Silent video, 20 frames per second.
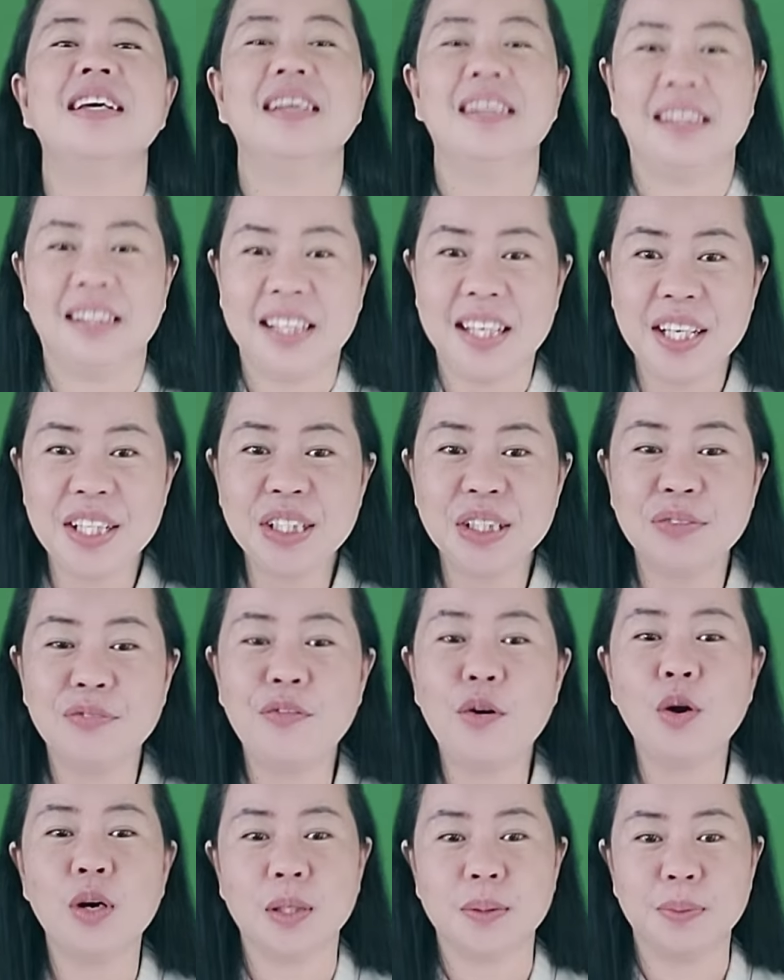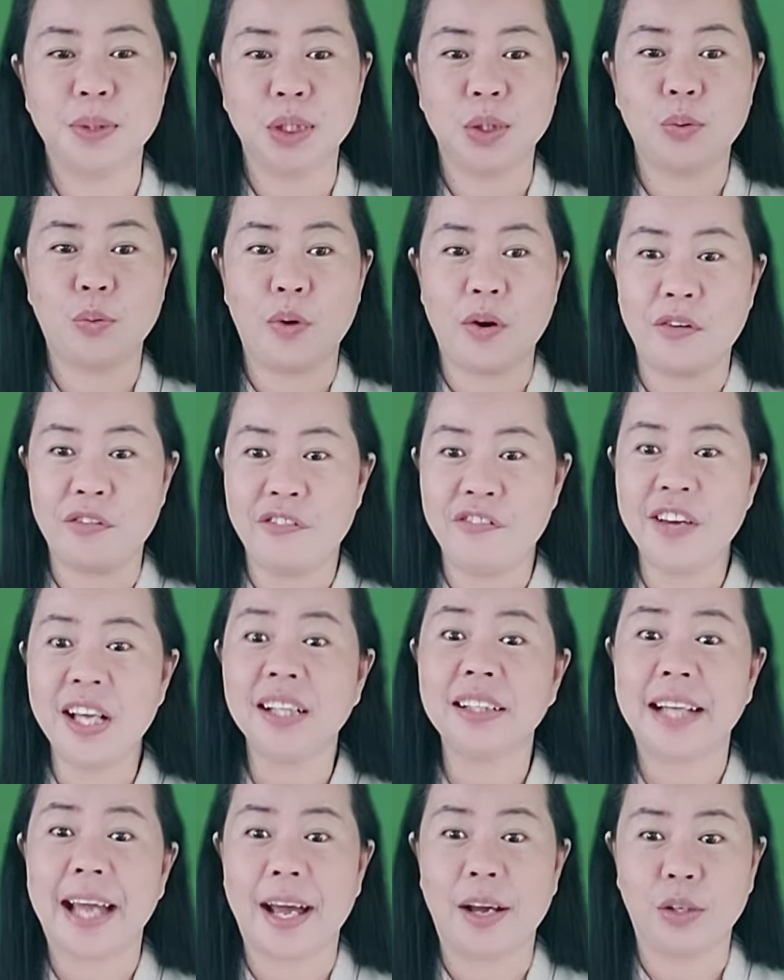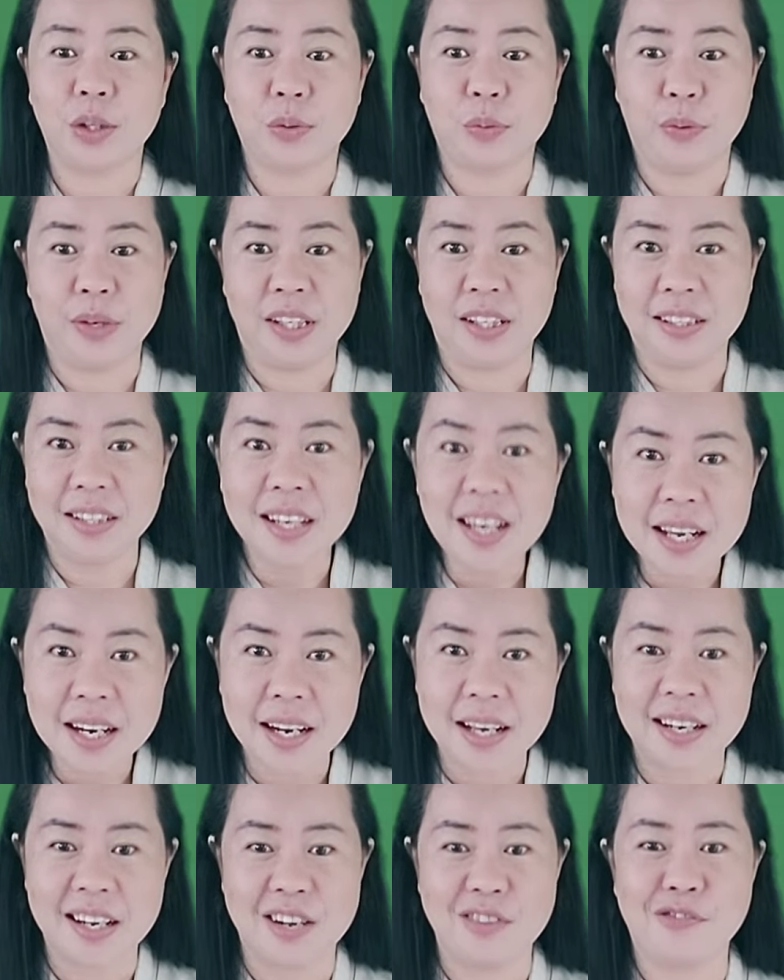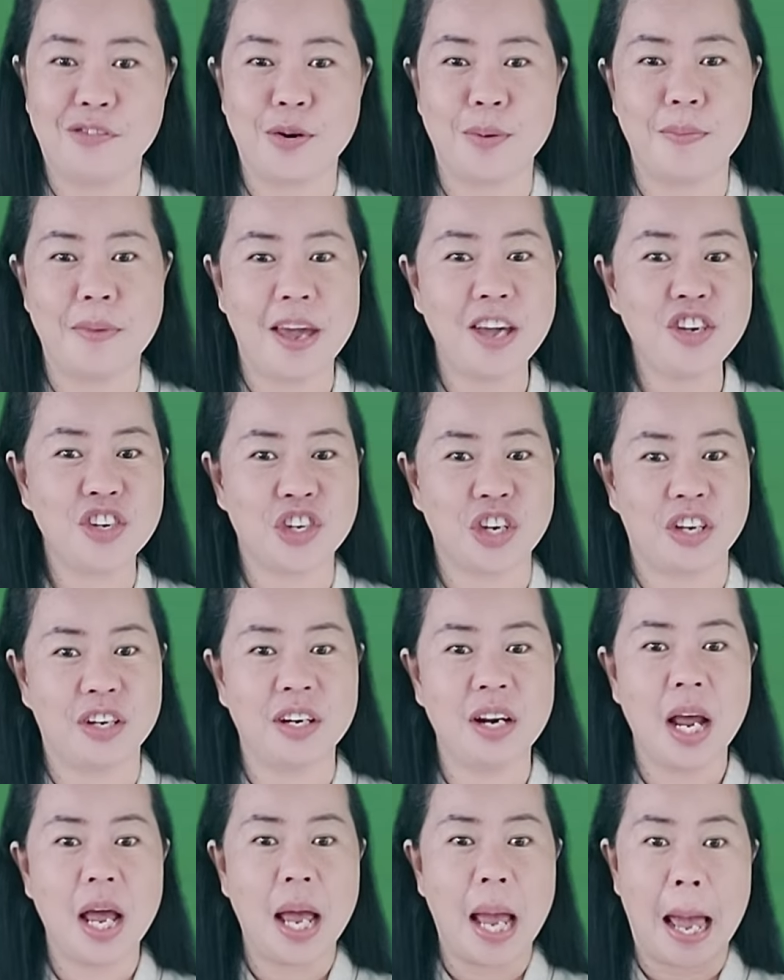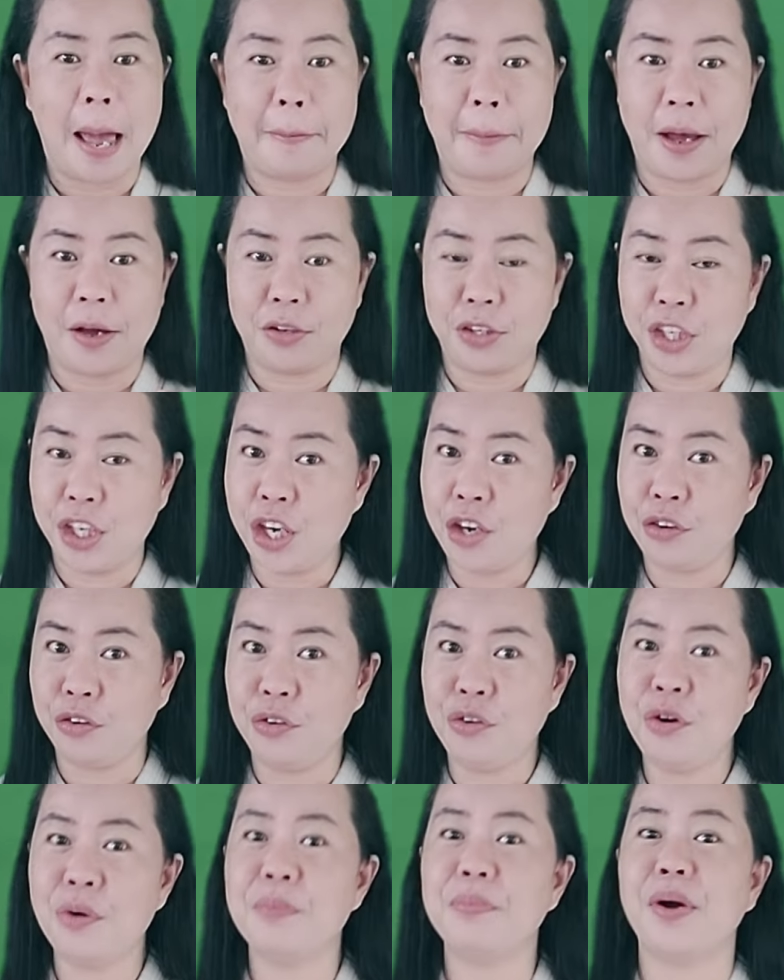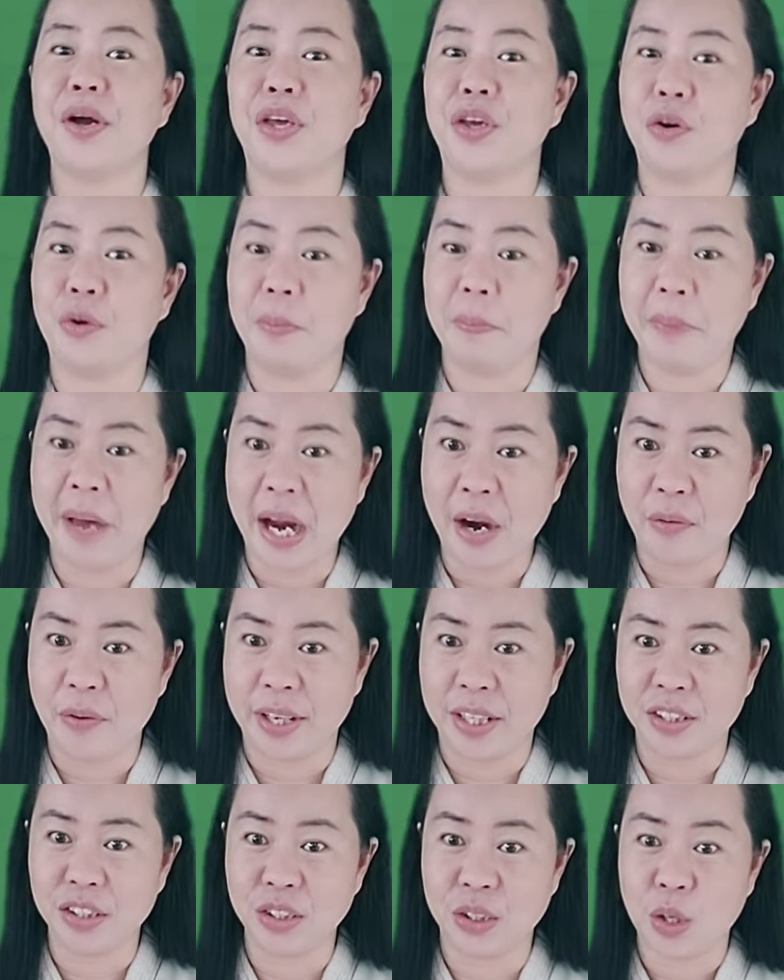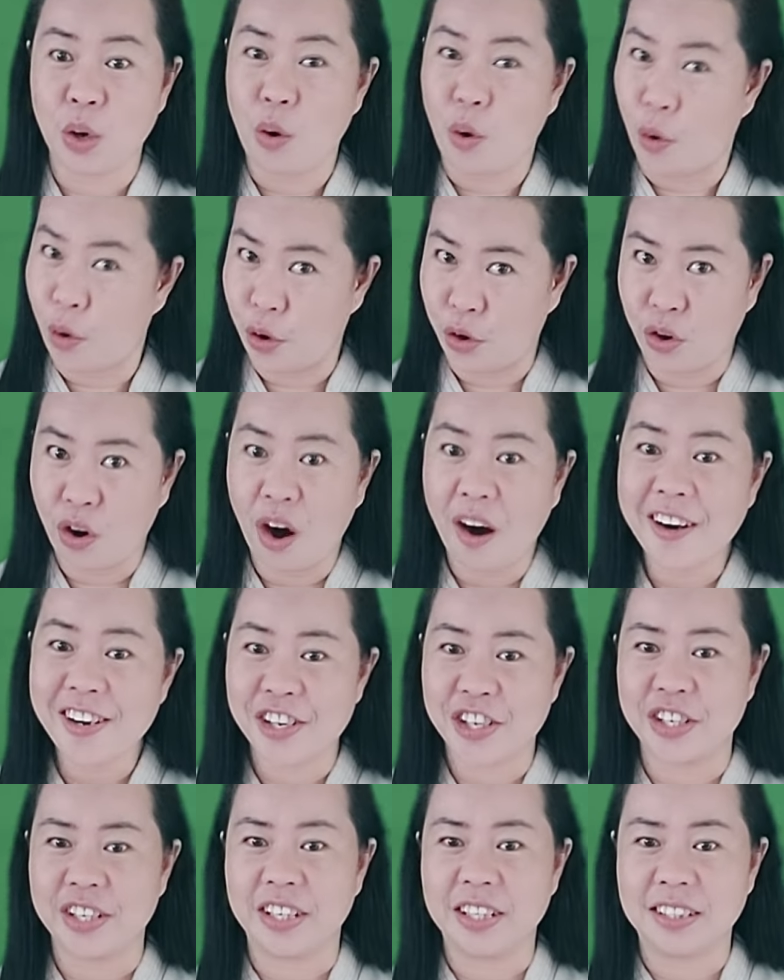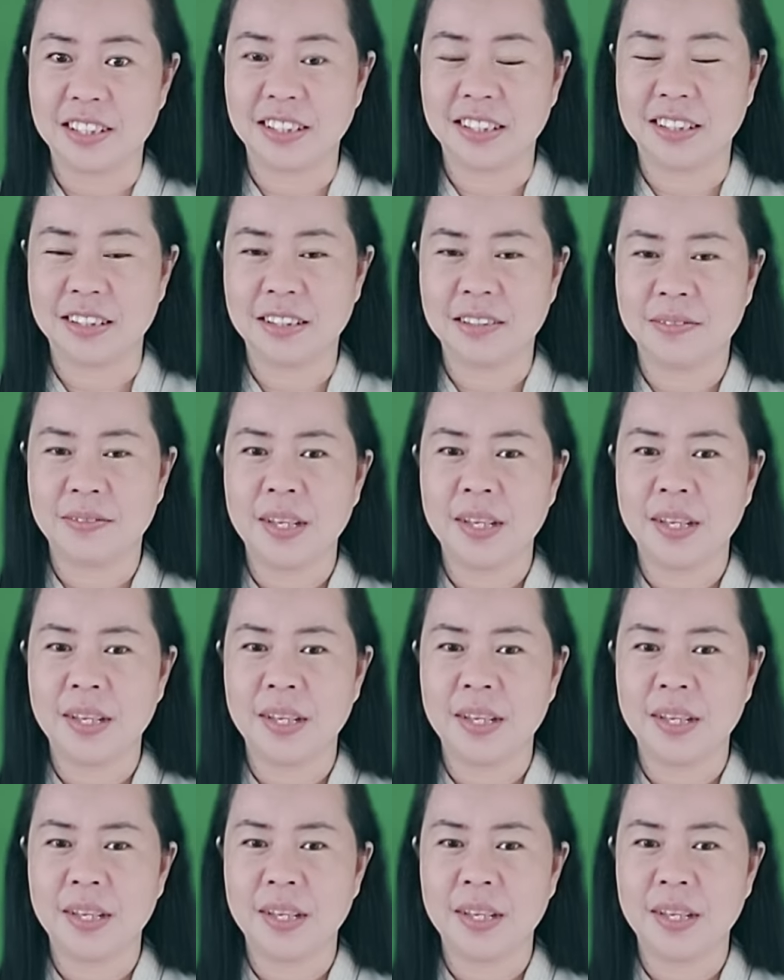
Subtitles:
These forms were filled out with needed information about you by your parents or guardians